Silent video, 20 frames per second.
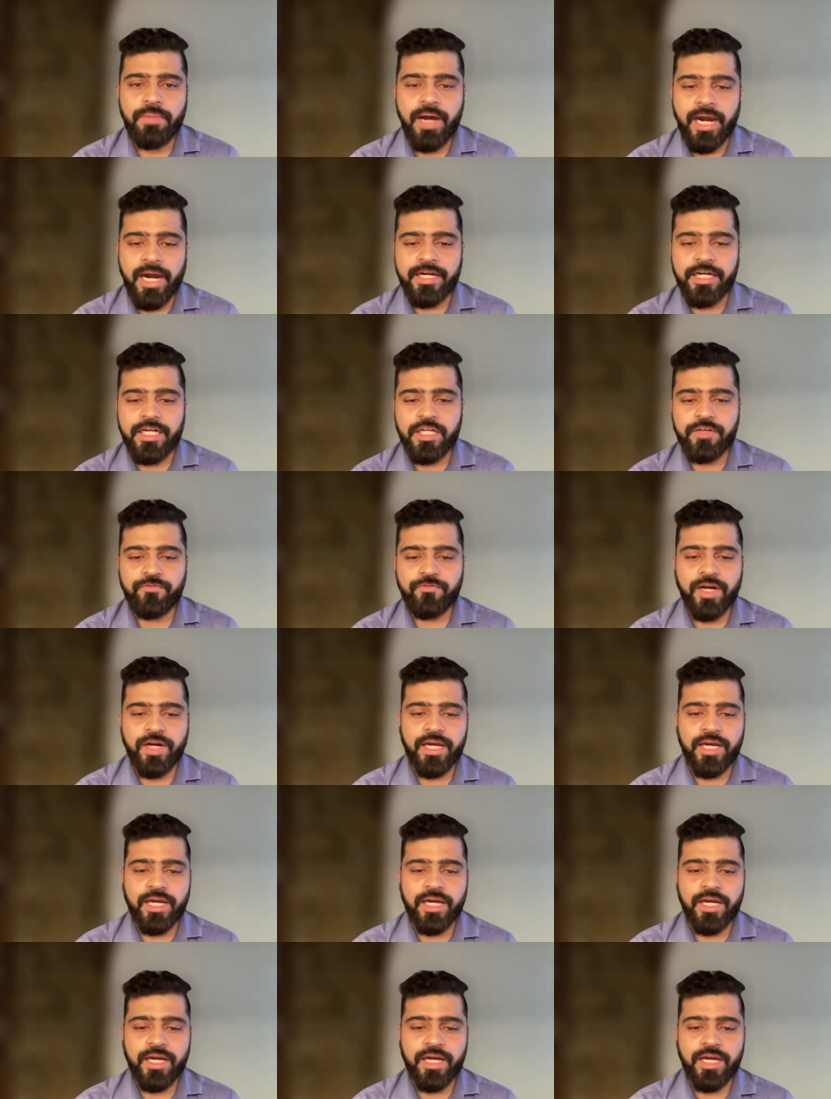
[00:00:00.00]
by
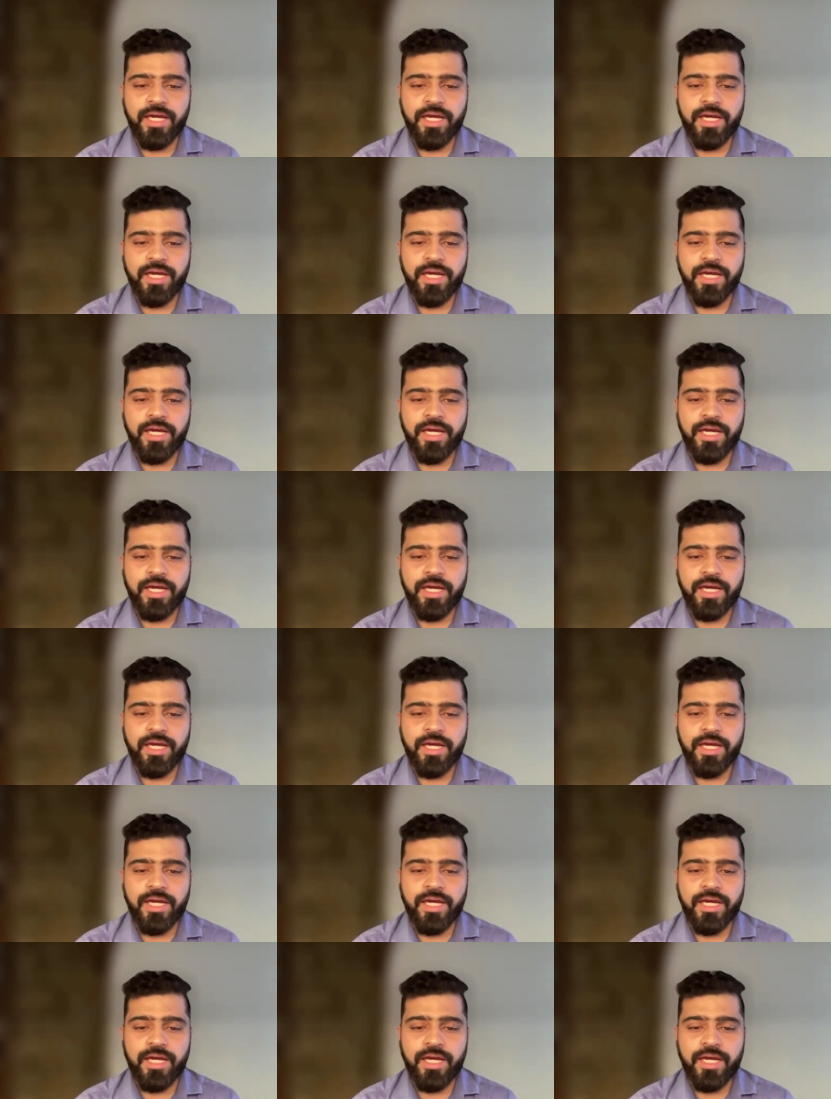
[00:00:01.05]
identifying
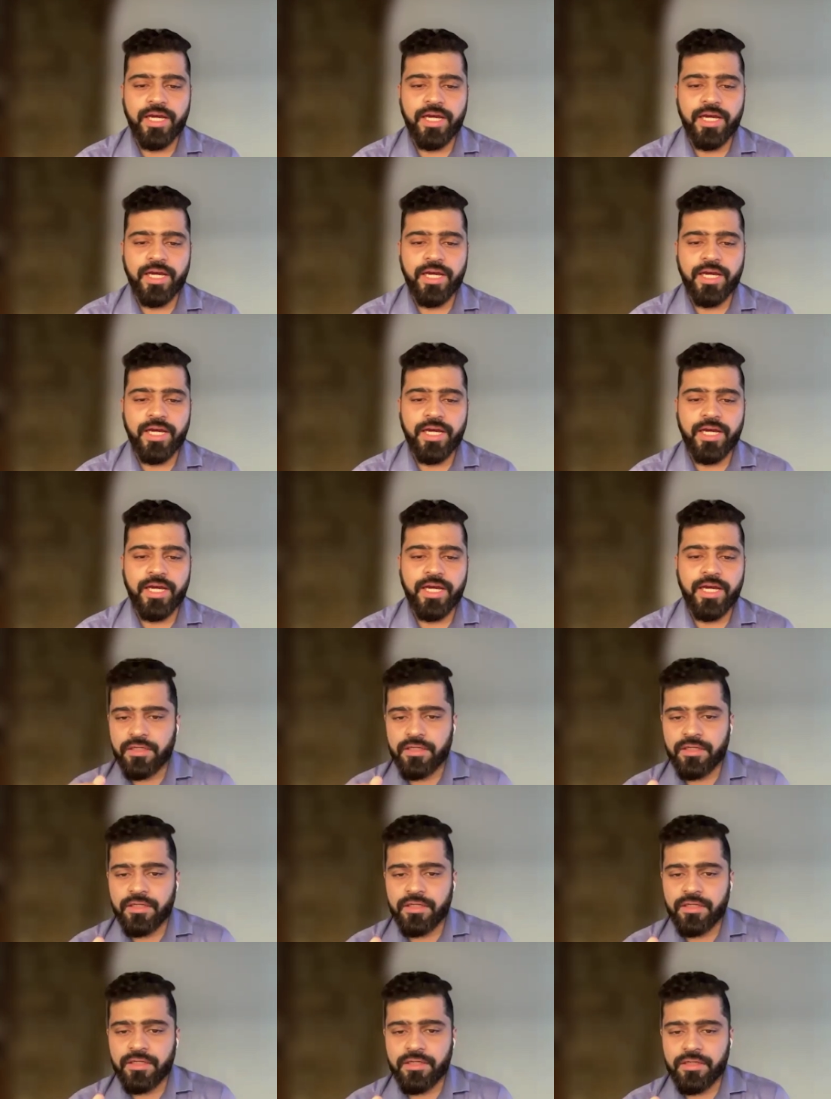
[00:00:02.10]

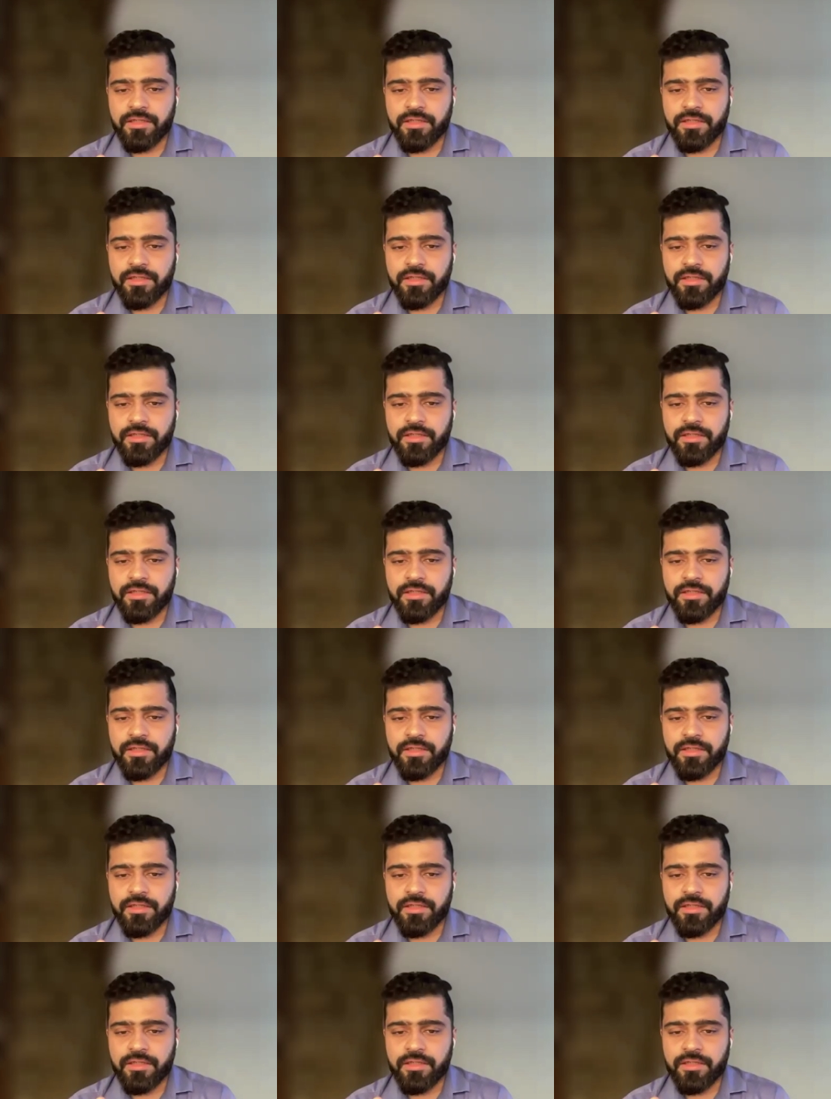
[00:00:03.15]
high-risk